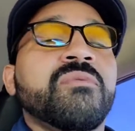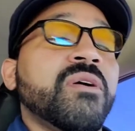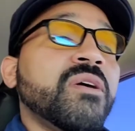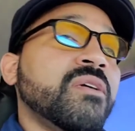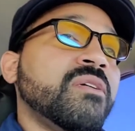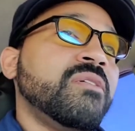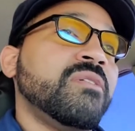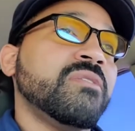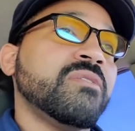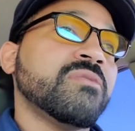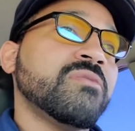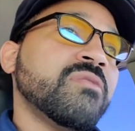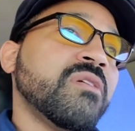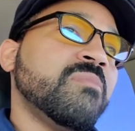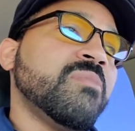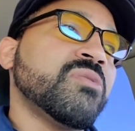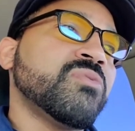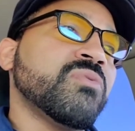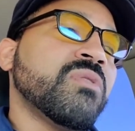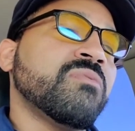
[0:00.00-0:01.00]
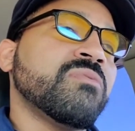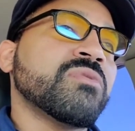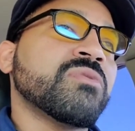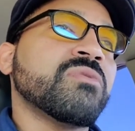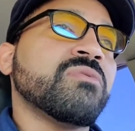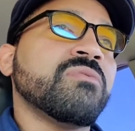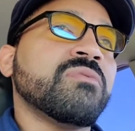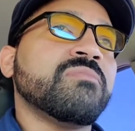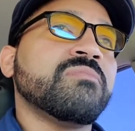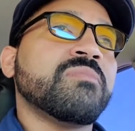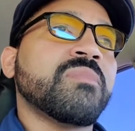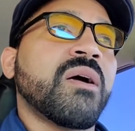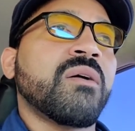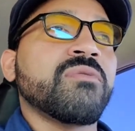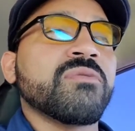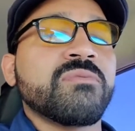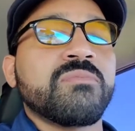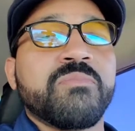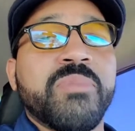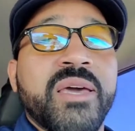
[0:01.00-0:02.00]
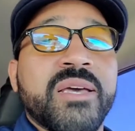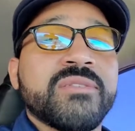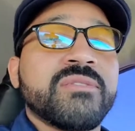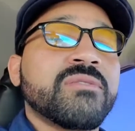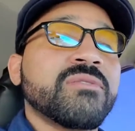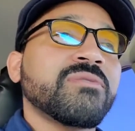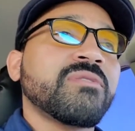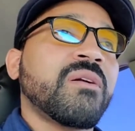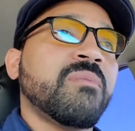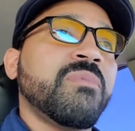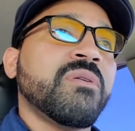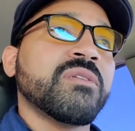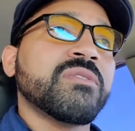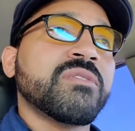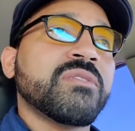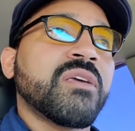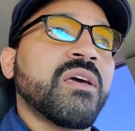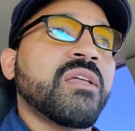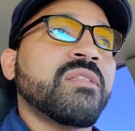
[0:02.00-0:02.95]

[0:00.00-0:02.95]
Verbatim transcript: anyway, the Starbucks one was cool. I was passing a Starbucks,